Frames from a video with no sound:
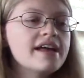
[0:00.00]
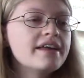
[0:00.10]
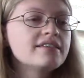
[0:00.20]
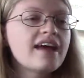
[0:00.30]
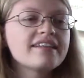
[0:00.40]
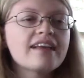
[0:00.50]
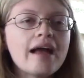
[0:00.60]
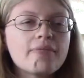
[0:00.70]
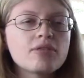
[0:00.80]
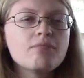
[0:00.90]
and at
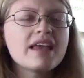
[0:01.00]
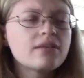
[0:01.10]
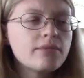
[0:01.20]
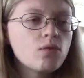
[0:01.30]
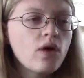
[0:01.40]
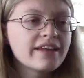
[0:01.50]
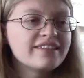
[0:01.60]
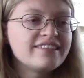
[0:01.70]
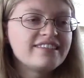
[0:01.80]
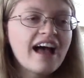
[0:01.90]
times it makes me want to
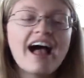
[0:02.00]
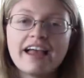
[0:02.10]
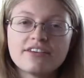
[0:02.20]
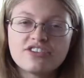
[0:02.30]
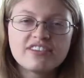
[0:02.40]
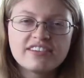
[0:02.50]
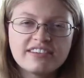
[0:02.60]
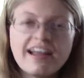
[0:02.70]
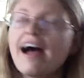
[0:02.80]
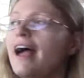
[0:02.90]
die, just
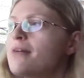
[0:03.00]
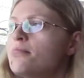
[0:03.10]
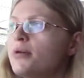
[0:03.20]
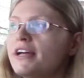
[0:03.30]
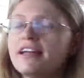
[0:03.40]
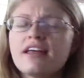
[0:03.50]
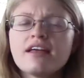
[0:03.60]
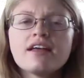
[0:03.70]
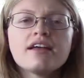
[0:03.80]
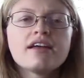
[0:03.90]
die, but
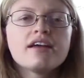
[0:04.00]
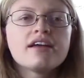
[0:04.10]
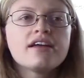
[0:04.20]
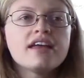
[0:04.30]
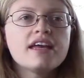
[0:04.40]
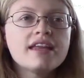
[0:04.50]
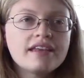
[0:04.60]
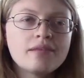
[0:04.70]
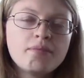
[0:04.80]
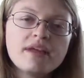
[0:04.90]
it
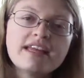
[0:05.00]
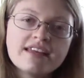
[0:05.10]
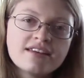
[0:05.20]
has been